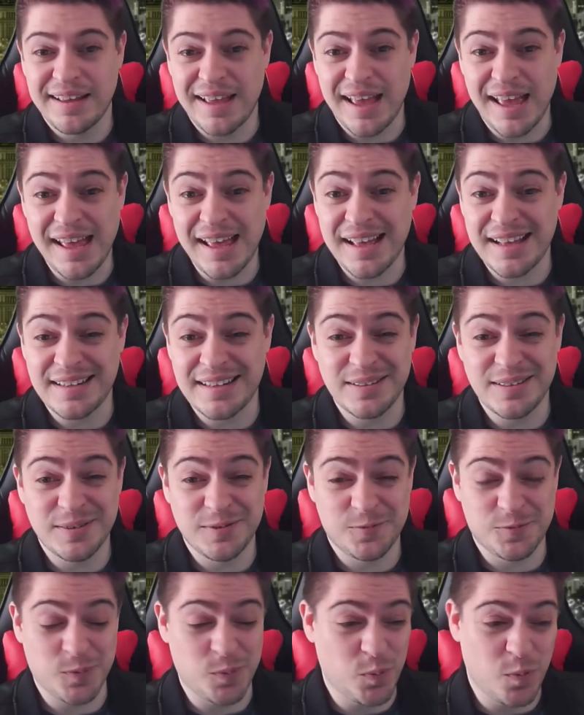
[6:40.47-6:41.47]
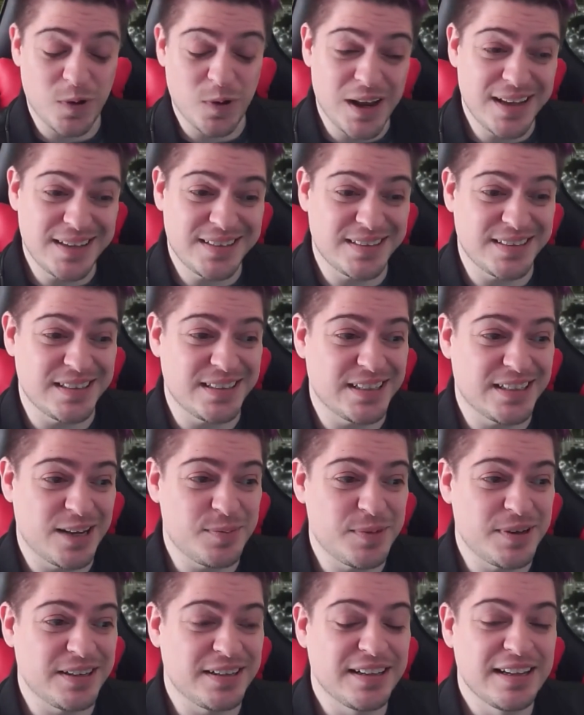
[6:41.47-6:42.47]
and from what I see, I
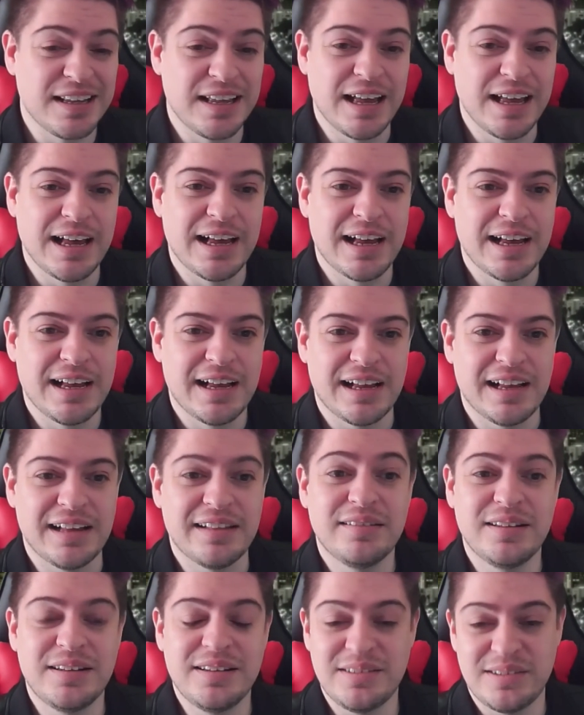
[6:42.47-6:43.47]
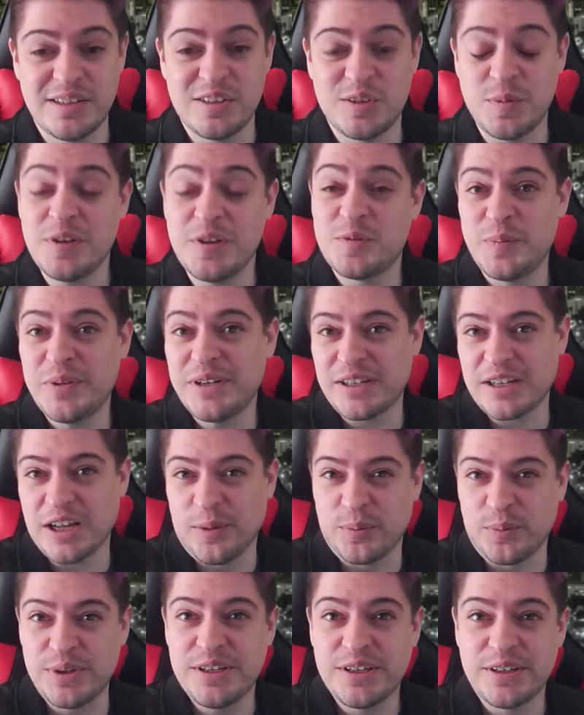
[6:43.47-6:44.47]
mean, it's been a
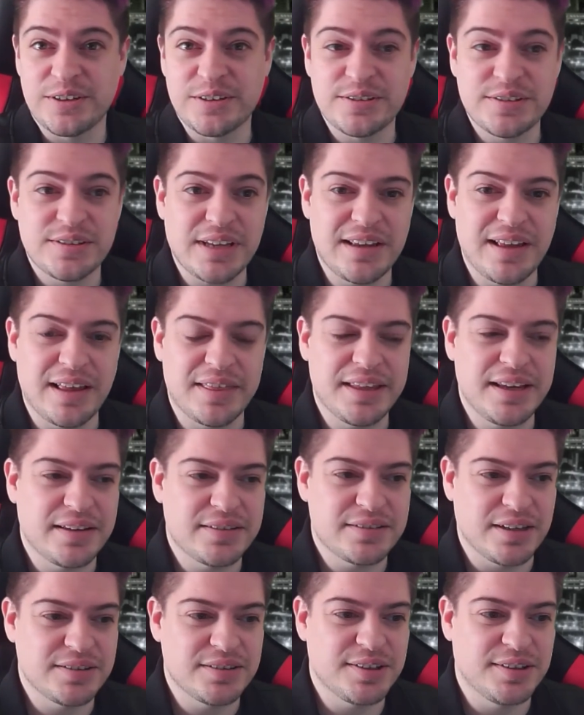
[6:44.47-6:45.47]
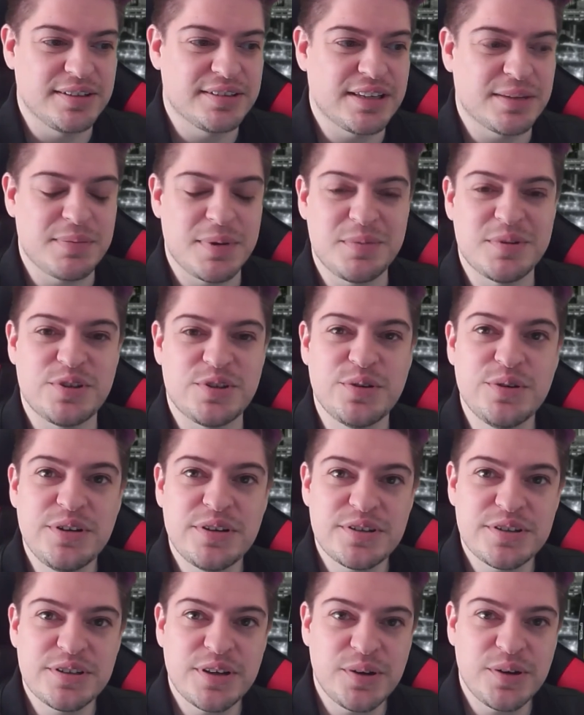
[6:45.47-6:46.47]
couple years. I think I saw this like maybe 2
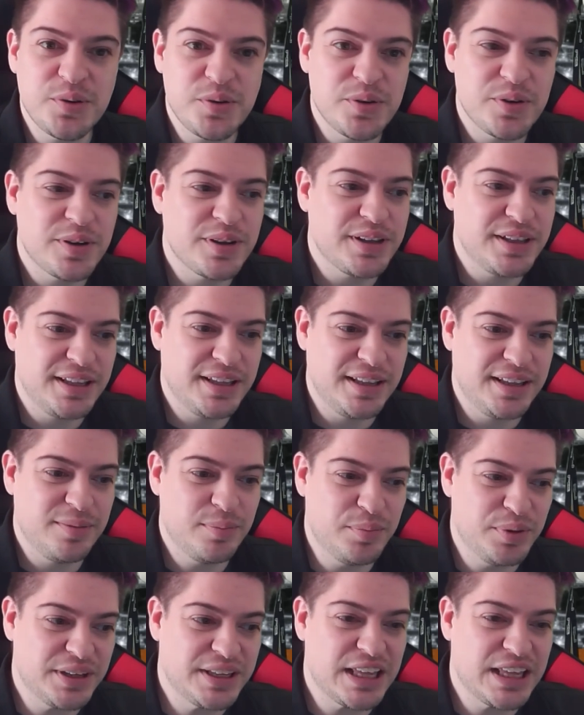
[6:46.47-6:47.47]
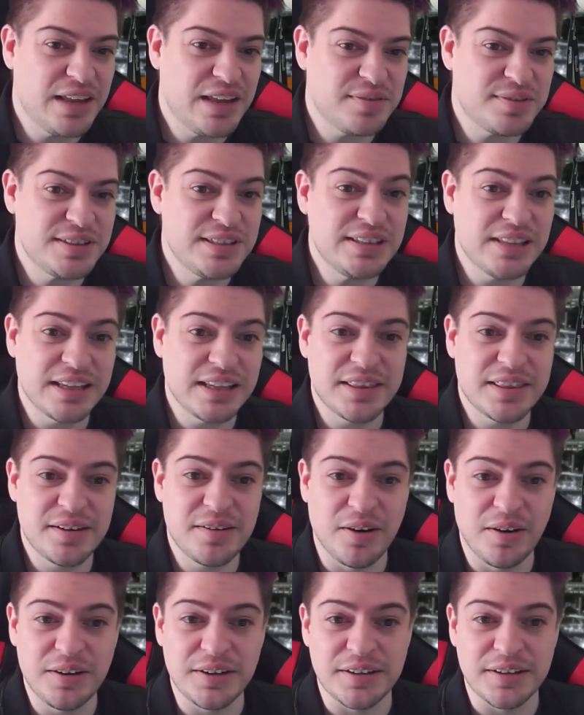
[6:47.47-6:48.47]
years ago, but KFC, like, they're
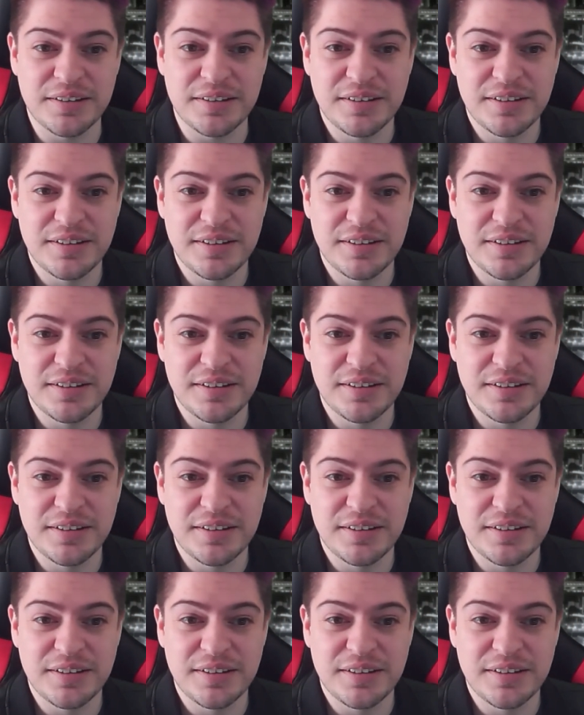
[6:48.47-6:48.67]
on it.